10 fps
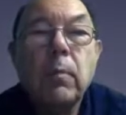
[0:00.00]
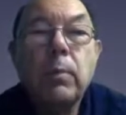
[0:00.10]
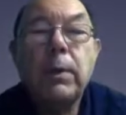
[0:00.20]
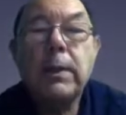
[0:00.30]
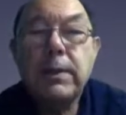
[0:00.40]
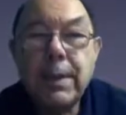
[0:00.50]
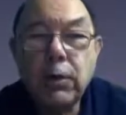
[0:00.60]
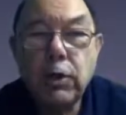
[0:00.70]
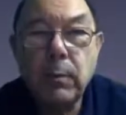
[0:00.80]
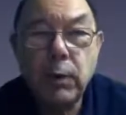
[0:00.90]
But in
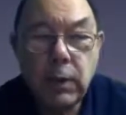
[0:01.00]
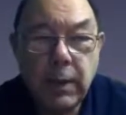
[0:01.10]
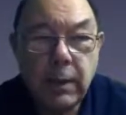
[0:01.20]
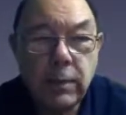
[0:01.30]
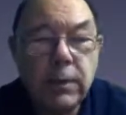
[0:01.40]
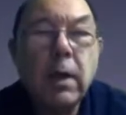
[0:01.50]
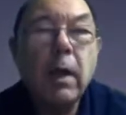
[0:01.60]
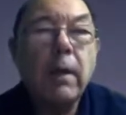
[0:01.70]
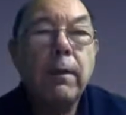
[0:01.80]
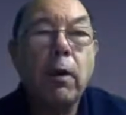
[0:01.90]
tissue machines,
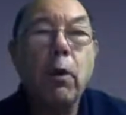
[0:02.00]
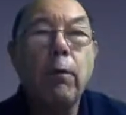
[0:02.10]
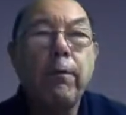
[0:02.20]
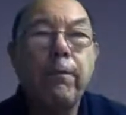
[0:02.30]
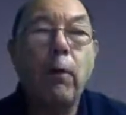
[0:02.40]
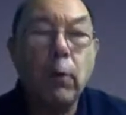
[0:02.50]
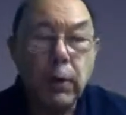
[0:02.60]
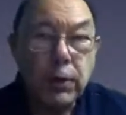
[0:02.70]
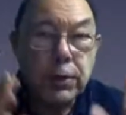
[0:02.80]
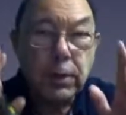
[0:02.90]
the whole
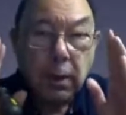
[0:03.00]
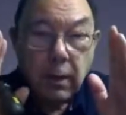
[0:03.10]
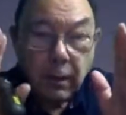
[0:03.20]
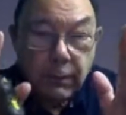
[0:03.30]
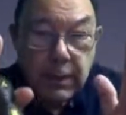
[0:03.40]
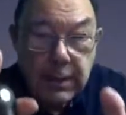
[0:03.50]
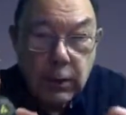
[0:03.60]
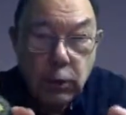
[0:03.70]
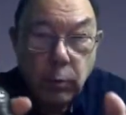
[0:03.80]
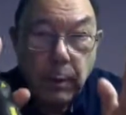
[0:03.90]
focus of the
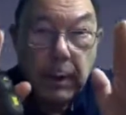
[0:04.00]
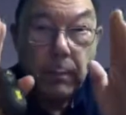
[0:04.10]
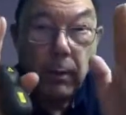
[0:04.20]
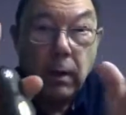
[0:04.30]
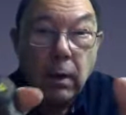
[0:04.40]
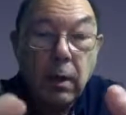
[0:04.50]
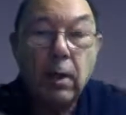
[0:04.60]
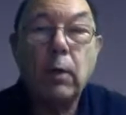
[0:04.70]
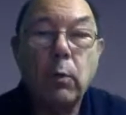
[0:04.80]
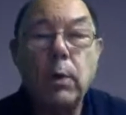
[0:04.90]
tissue people
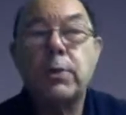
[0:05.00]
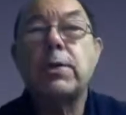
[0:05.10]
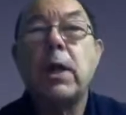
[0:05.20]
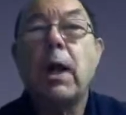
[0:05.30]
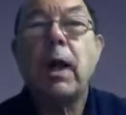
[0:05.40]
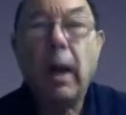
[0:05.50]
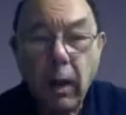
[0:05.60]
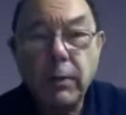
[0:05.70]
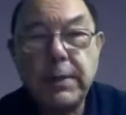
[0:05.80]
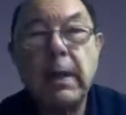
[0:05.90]
was
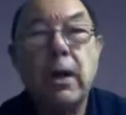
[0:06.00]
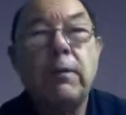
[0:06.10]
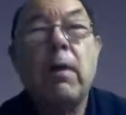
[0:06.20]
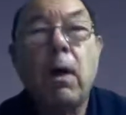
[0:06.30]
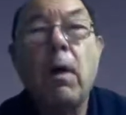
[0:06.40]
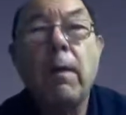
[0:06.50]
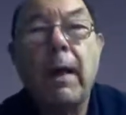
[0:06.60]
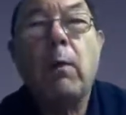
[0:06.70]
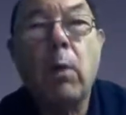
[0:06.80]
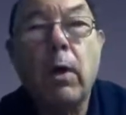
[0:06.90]
how to get rid of all
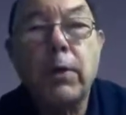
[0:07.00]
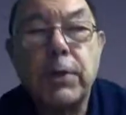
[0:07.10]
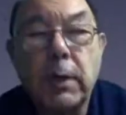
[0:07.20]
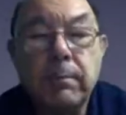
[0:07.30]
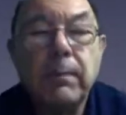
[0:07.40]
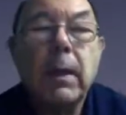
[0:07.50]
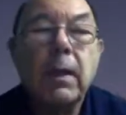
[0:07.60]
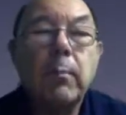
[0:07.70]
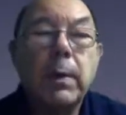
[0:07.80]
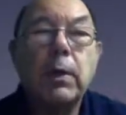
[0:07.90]
that water.
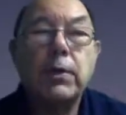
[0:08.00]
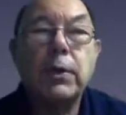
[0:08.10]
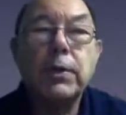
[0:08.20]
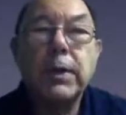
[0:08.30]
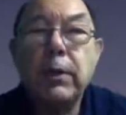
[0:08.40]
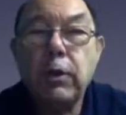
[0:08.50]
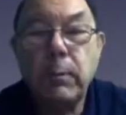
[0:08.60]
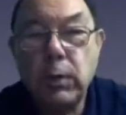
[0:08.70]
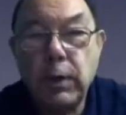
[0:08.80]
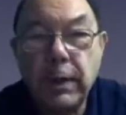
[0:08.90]
Because on tissue
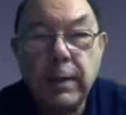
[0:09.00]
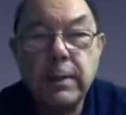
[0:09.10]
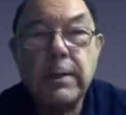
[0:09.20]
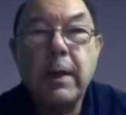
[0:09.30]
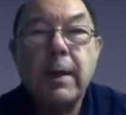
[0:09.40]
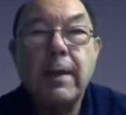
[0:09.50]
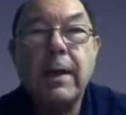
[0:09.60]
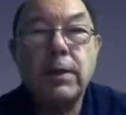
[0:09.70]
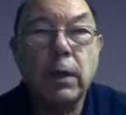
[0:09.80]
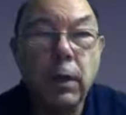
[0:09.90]
machines,
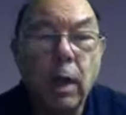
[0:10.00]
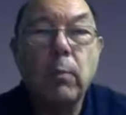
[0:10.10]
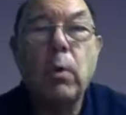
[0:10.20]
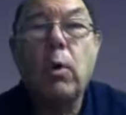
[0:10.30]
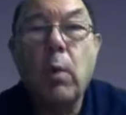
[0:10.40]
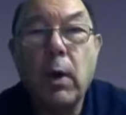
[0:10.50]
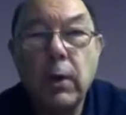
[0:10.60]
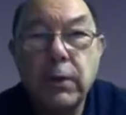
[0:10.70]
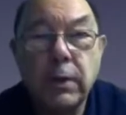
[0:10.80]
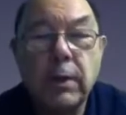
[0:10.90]
there's a lot more
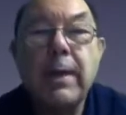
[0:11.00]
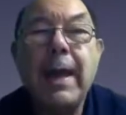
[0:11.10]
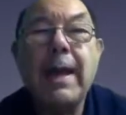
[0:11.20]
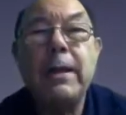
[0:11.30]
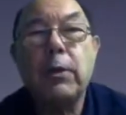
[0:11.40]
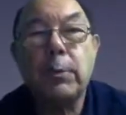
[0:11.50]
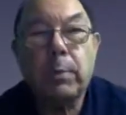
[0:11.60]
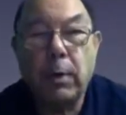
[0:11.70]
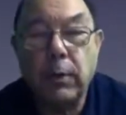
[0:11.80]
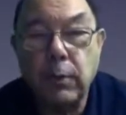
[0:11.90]
water than any other
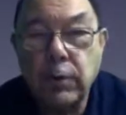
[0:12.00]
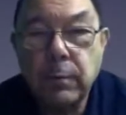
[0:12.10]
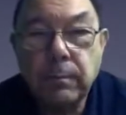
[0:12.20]
product.